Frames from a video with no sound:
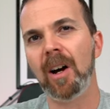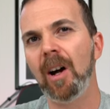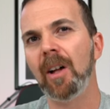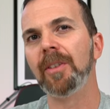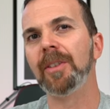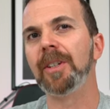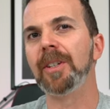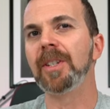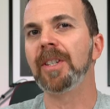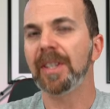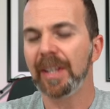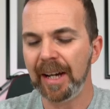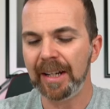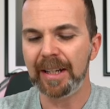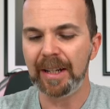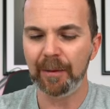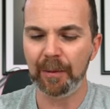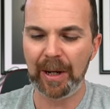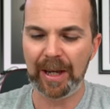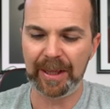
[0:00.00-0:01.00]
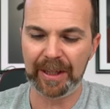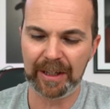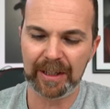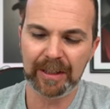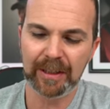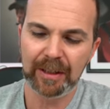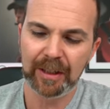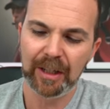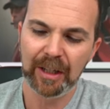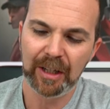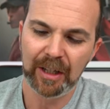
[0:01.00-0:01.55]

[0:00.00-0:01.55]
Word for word: under sunny weather,